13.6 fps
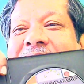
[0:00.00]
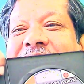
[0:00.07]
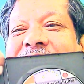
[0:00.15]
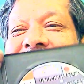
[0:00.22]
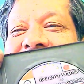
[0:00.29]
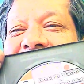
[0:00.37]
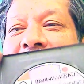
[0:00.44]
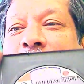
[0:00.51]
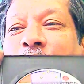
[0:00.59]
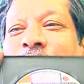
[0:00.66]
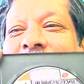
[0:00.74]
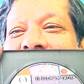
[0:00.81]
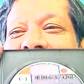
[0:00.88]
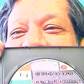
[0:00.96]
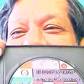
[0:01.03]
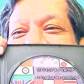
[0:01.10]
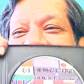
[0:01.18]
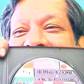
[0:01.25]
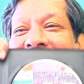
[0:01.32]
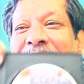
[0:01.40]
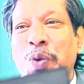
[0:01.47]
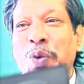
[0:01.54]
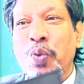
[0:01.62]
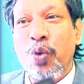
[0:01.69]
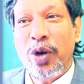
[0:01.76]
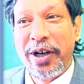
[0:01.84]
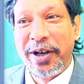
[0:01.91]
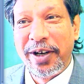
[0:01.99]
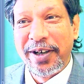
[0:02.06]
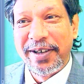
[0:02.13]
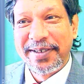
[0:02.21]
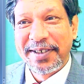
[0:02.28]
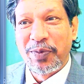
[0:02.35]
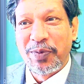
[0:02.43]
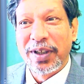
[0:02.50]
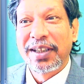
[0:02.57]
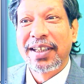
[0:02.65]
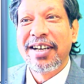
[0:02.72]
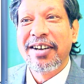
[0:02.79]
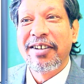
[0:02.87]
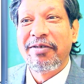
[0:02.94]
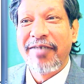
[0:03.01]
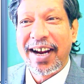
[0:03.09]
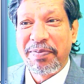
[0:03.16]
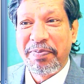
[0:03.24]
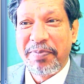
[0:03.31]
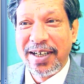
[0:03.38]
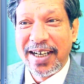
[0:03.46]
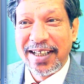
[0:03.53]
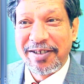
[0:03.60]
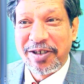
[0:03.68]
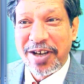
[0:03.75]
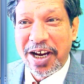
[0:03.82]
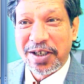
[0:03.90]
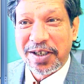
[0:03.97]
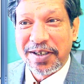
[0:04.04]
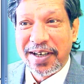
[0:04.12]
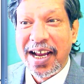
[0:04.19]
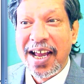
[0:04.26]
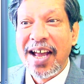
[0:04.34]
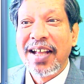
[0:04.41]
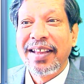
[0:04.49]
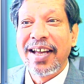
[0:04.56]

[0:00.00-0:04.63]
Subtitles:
8,000 technical words with correct pronunciation,